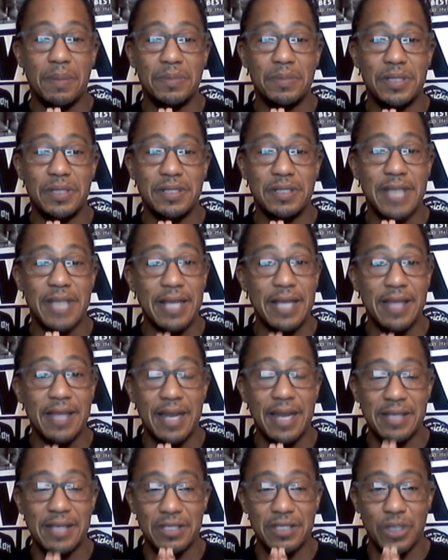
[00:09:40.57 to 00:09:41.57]
just take
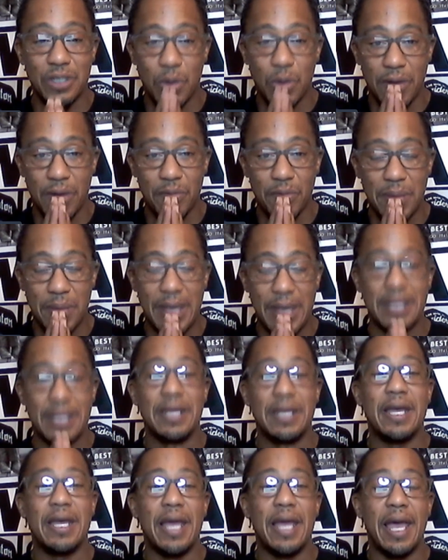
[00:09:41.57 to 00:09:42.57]
that as a joke, everybody.
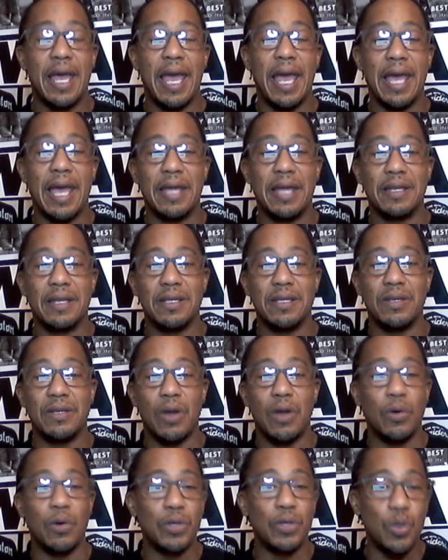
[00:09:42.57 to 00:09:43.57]
And
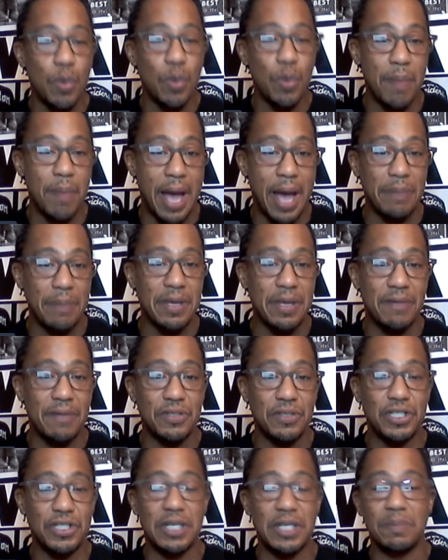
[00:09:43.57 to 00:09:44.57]
you remind me of
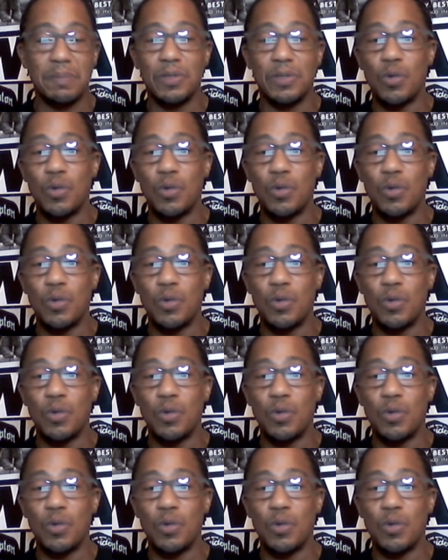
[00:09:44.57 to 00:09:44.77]
a Jeep.